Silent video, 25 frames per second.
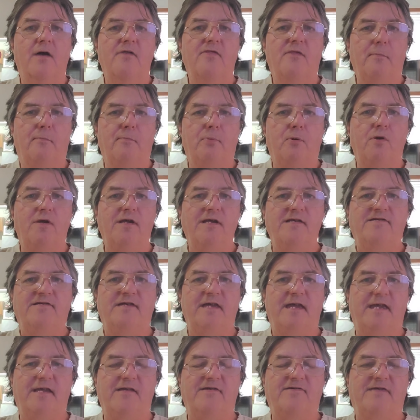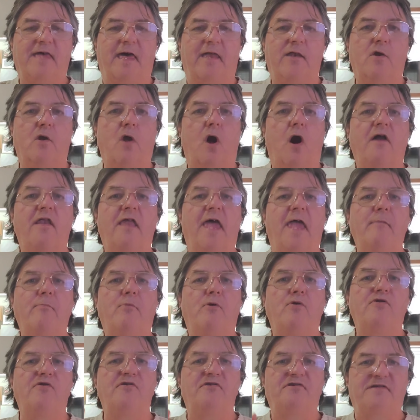the precincts that are
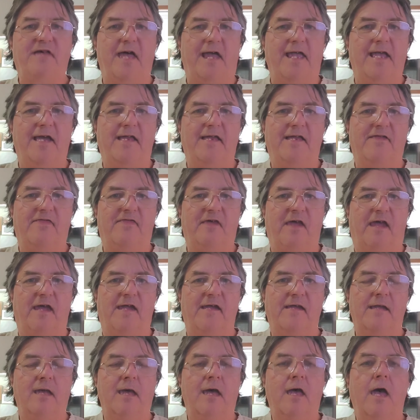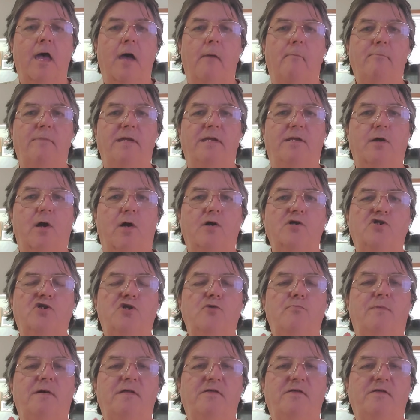unable to say anything because you've